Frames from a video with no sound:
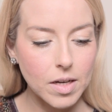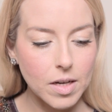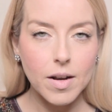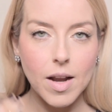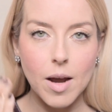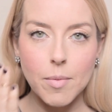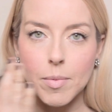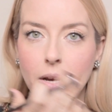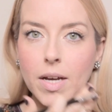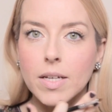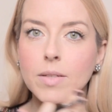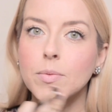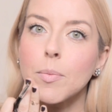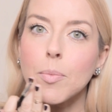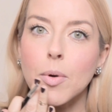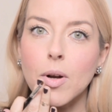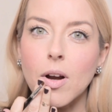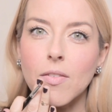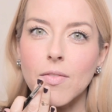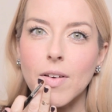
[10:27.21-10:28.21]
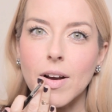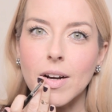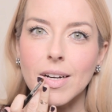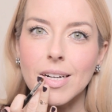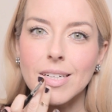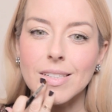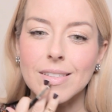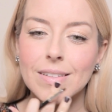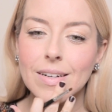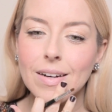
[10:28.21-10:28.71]
Now, because we put our
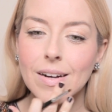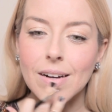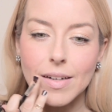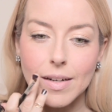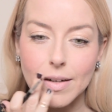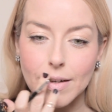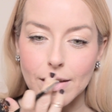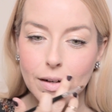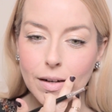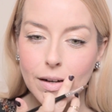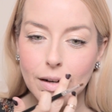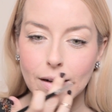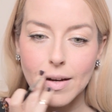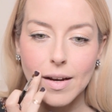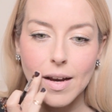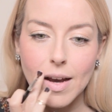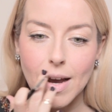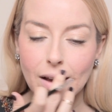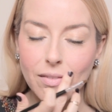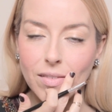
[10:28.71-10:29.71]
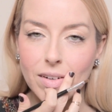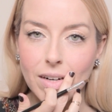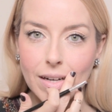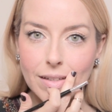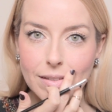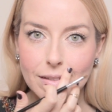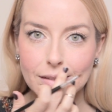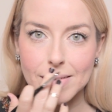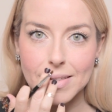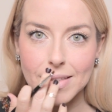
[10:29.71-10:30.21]
foundation on and have a
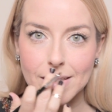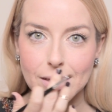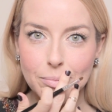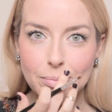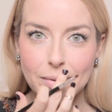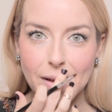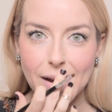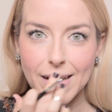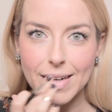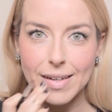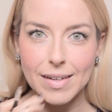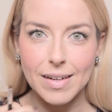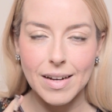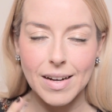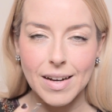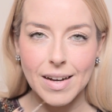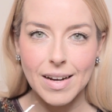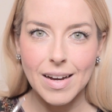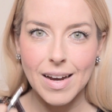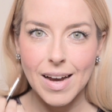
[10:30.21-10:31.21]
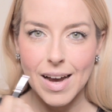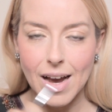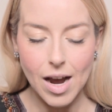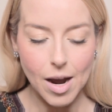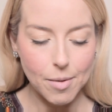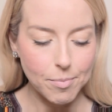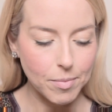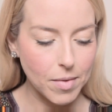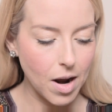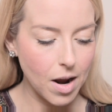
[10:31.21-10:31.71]
nice clean lip line,
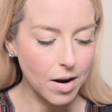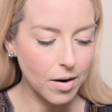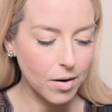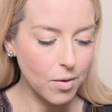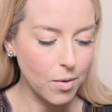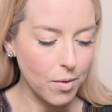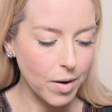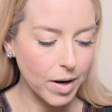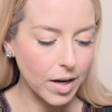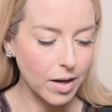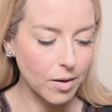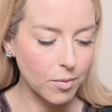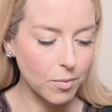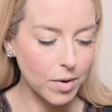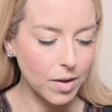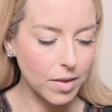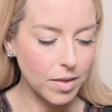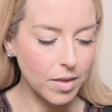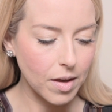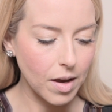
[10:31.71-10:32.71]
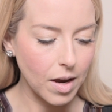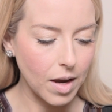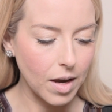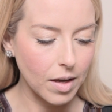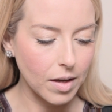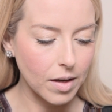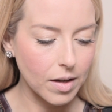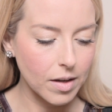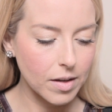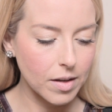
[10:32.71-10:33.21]
I'm not going in with
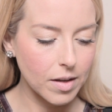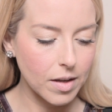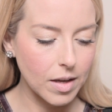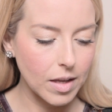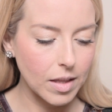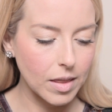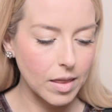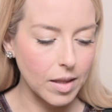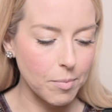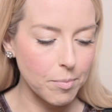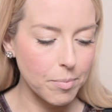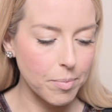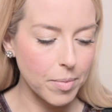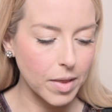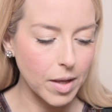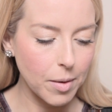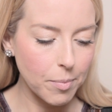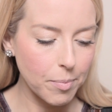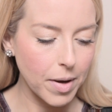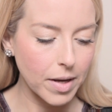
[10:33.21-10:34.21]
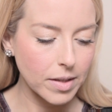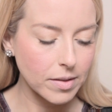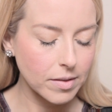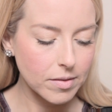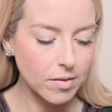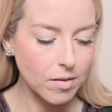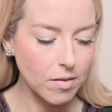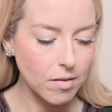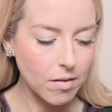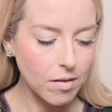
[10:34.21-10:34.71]
a lip
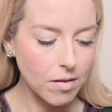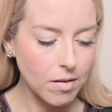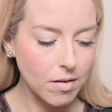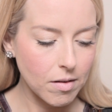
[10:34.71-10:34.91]
pencil.